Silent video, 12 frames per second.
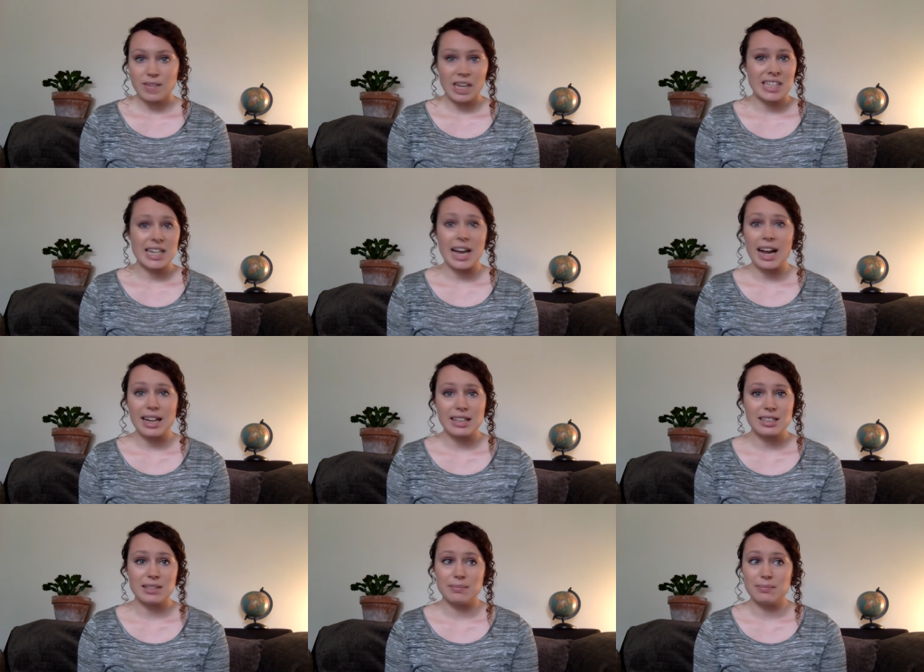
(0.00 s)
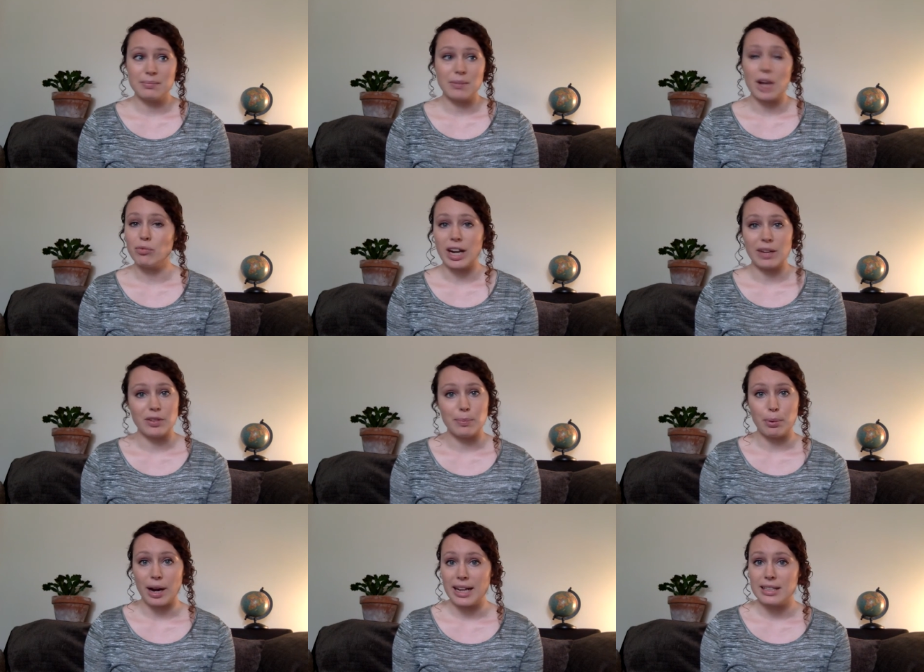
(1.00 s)
and tag some relevant
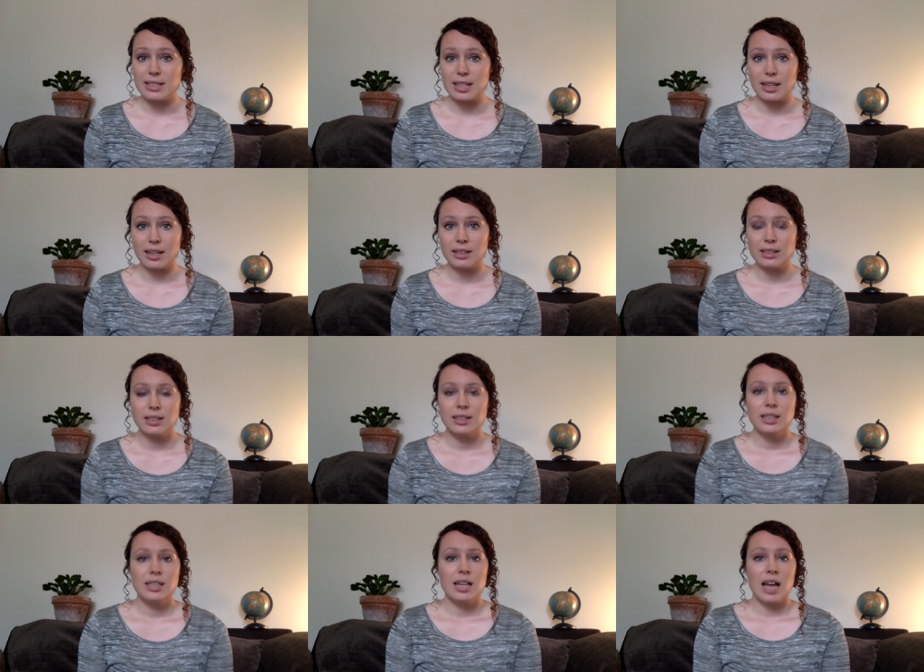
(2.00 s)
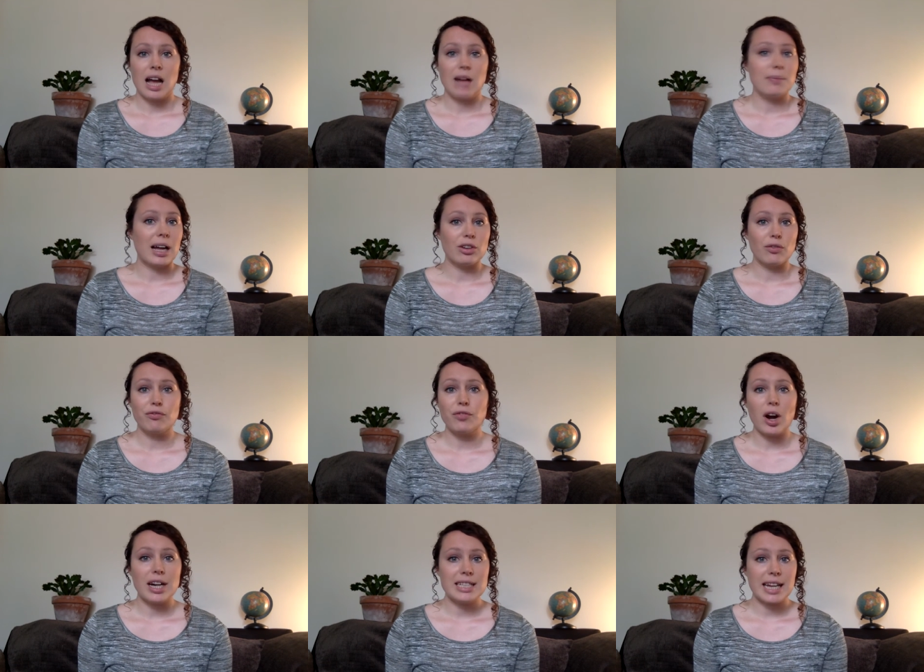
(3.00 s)
brands in it. And on
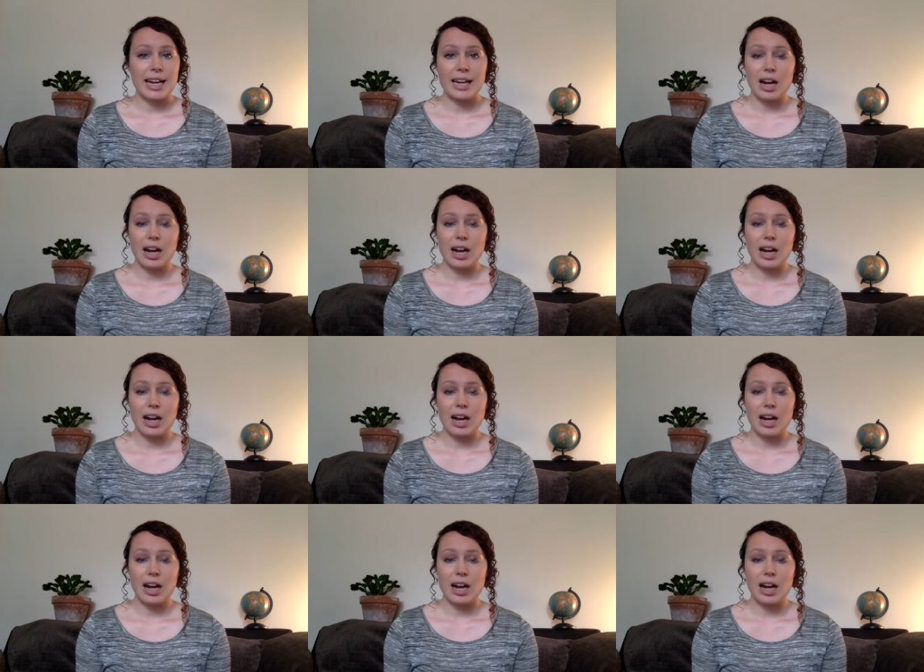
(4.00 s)
Friday,